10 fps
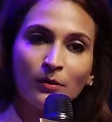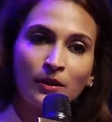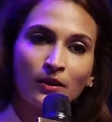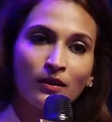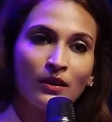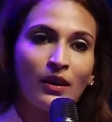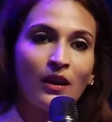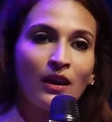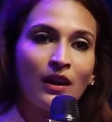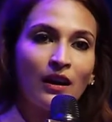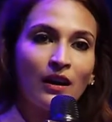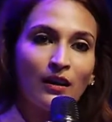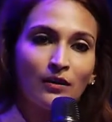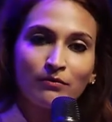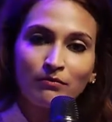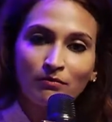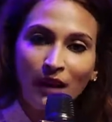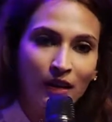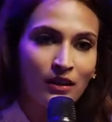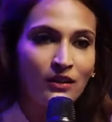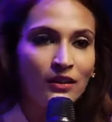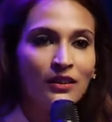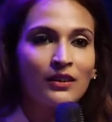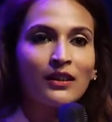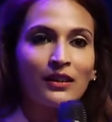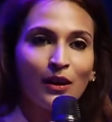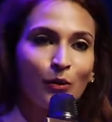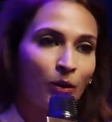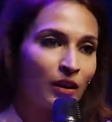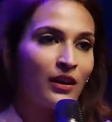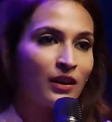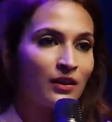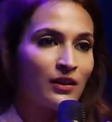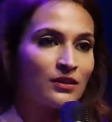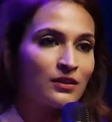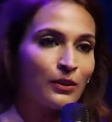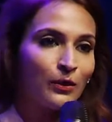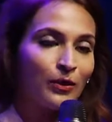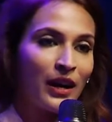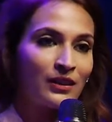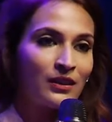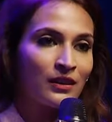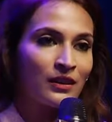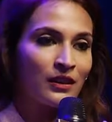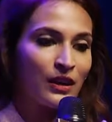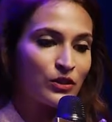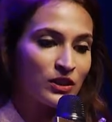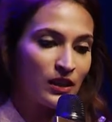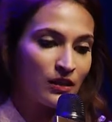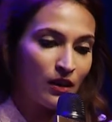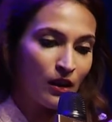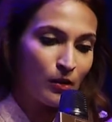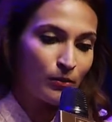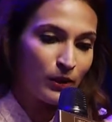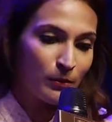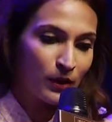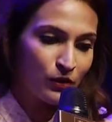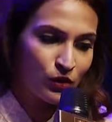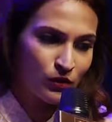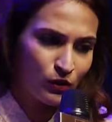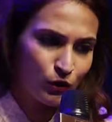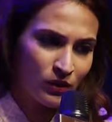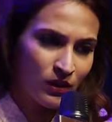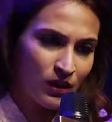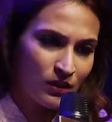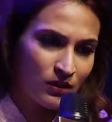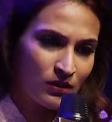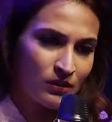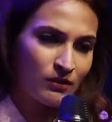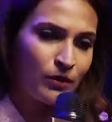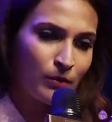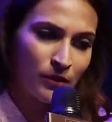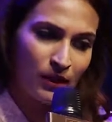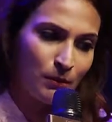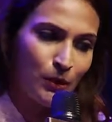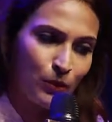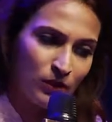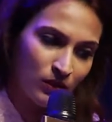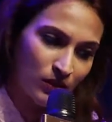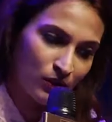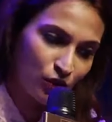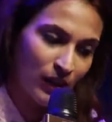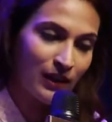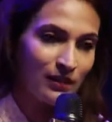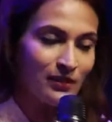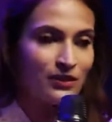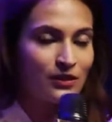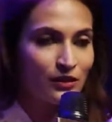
here, uh, married here and now working in this. So I think I've seen pretty much junior artists from the time I was a child till